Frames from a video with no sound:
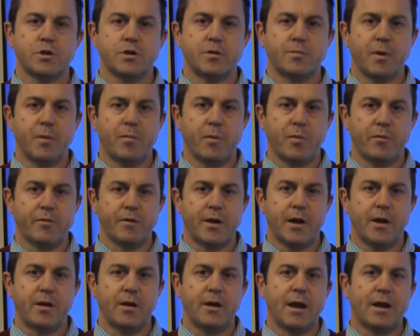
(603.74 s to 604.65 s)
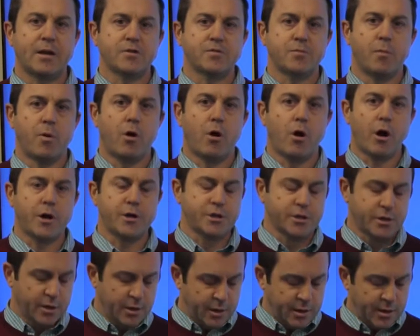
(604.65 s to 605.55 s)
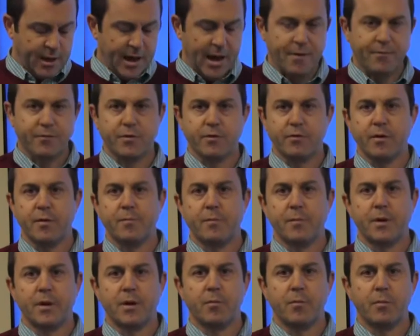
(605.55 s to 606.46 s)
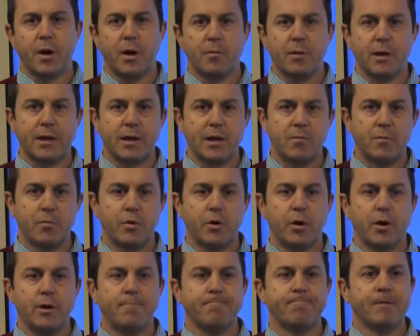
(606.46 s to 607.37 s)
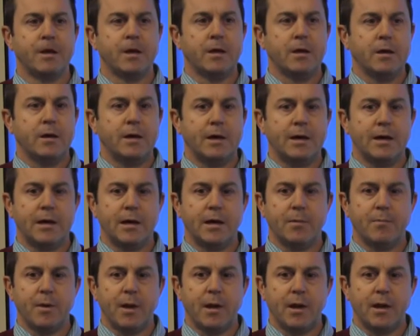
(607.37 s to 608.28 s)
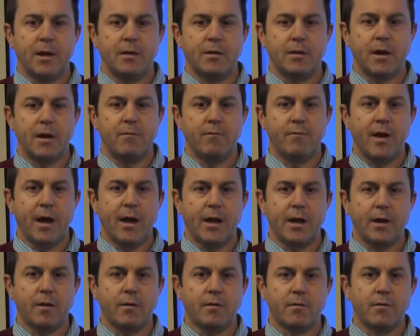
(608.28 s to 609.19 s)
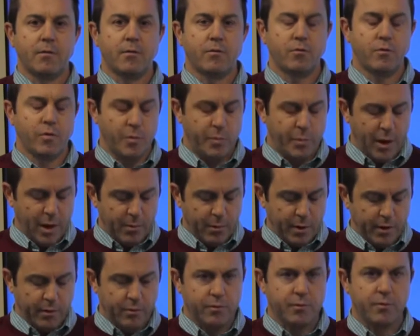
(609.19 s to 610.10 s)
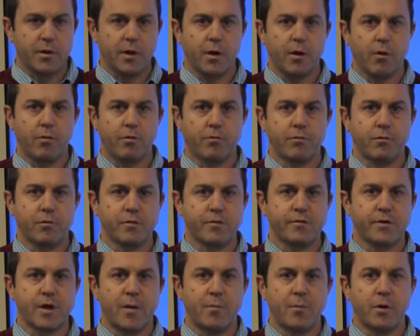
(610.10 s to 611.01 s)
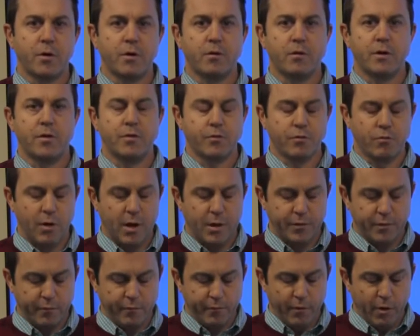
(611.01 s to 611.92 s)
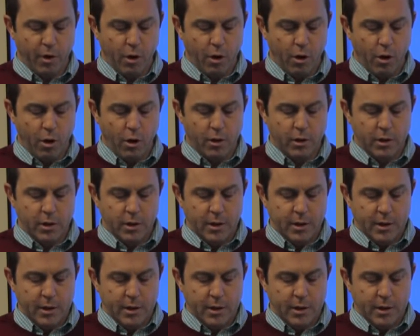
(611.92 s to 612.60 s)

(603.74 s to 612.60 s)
to be presented next March after public input and vetting through the public, through the summer and throughout the fall.